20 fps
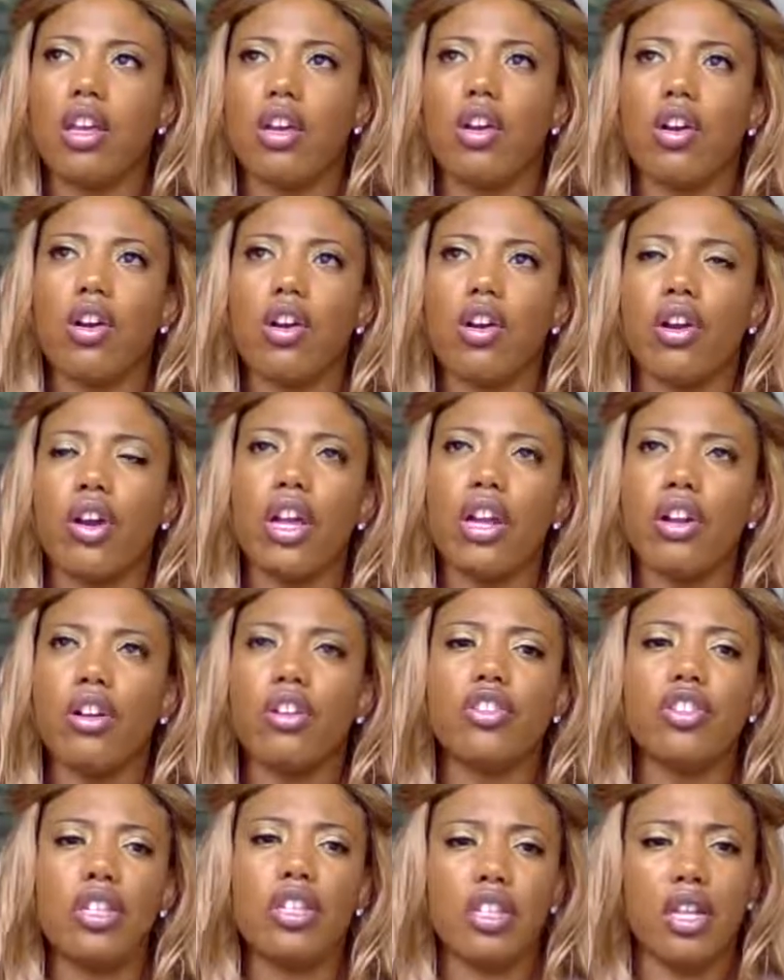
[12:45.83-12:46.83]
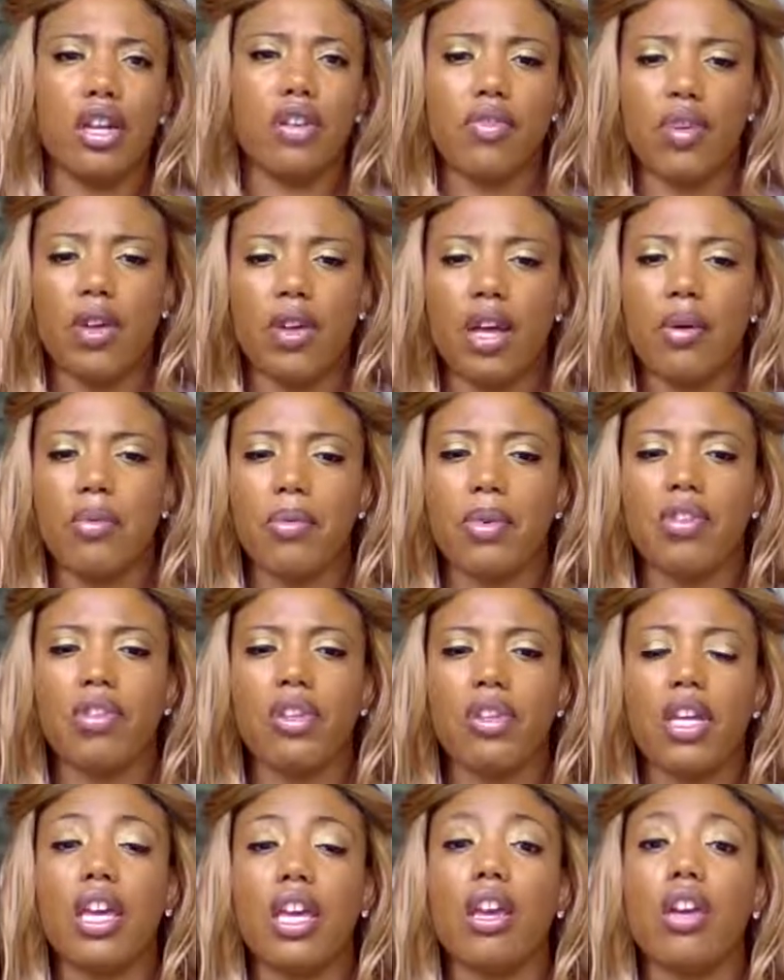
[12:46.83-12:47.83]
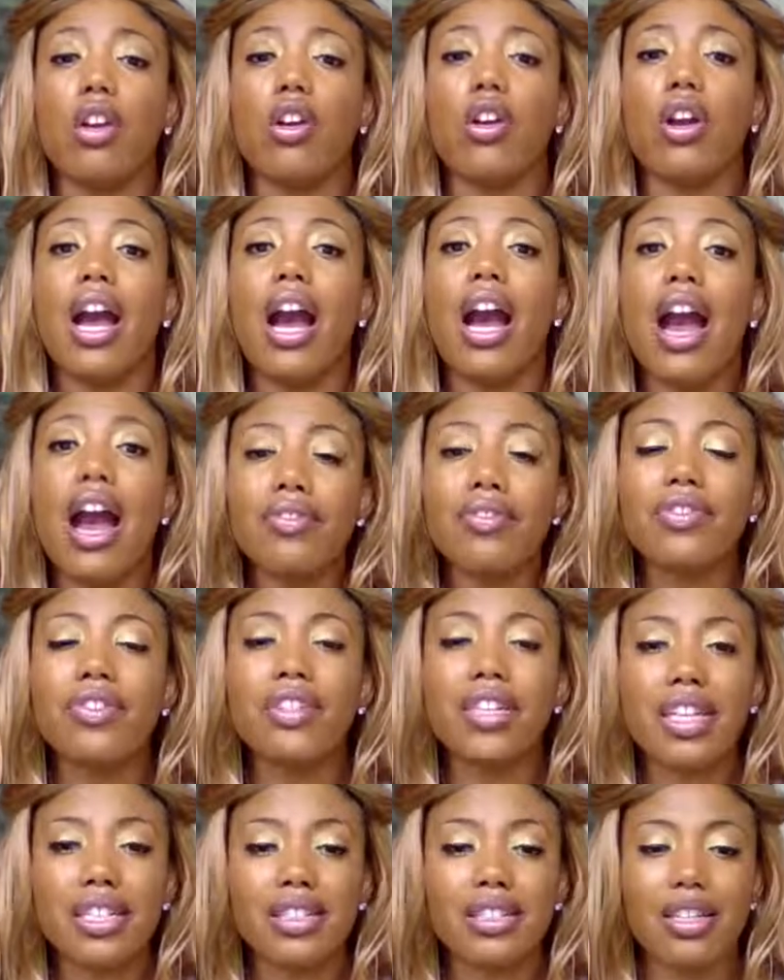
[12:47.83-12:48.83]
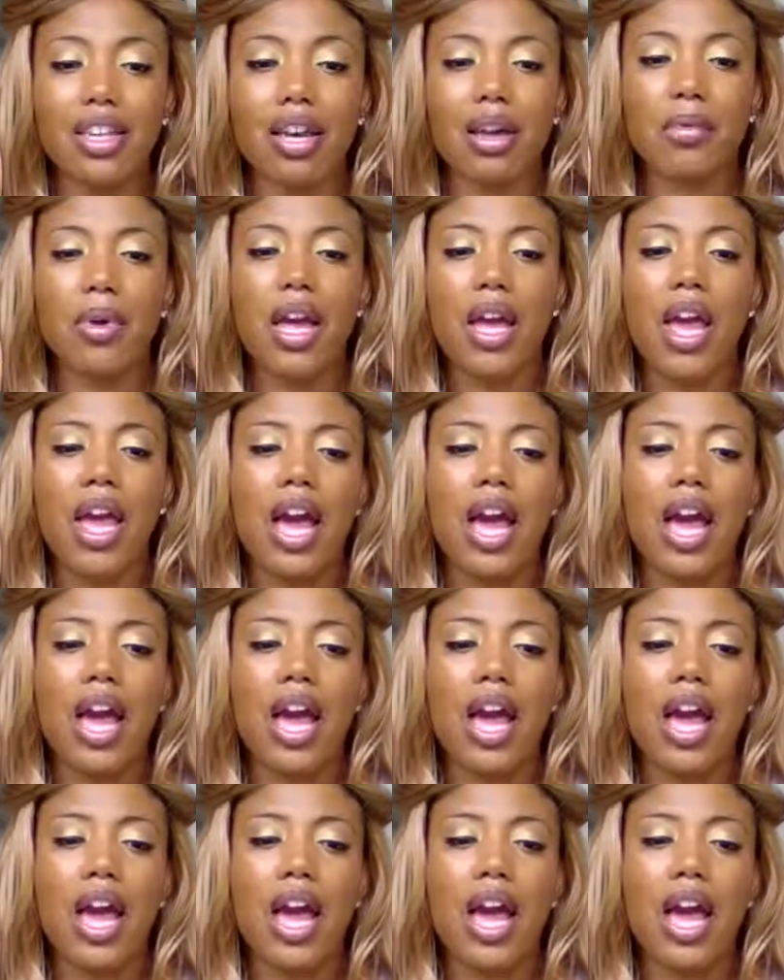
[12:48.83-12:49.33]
your energy level up, is to get your confidence up.